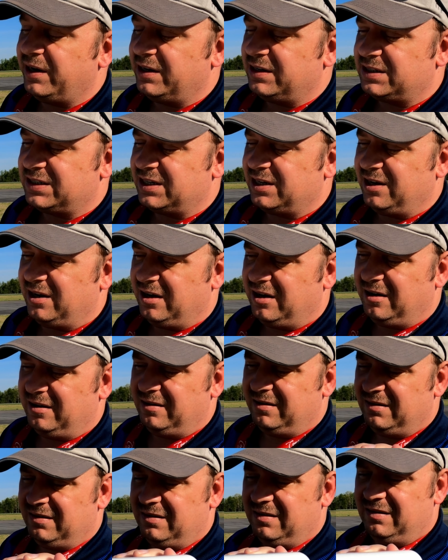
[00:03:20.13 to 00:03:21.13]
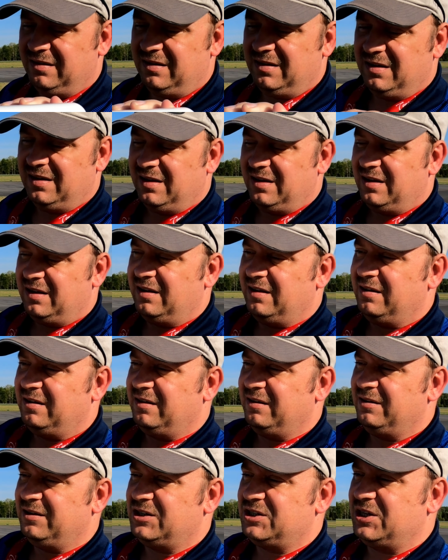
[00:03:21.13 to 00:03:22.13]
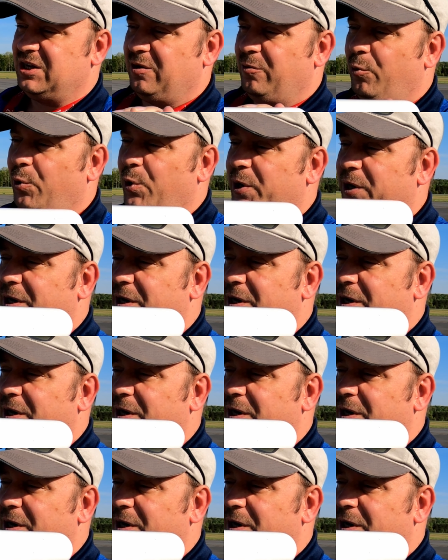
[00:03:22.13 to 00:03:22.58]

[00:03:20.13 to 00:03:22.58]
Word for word: or damage every single time you fly.